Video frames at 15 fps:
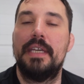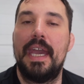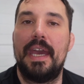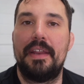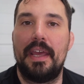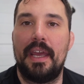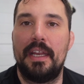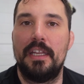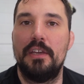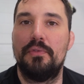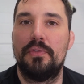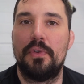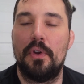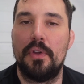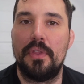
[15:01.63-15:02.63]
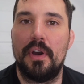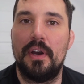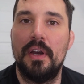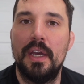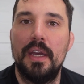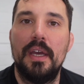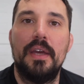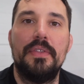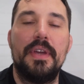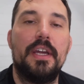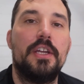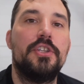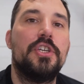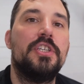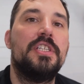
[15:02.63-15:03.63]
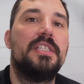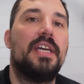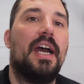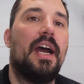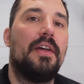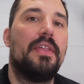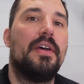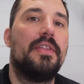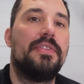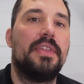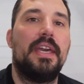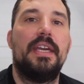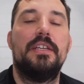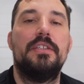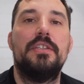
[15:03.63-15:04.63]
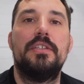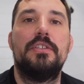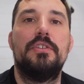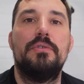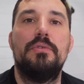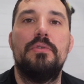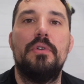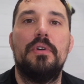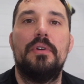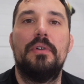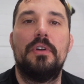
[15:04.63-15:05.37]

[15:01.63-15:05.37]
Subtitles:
get any further. There are just other things to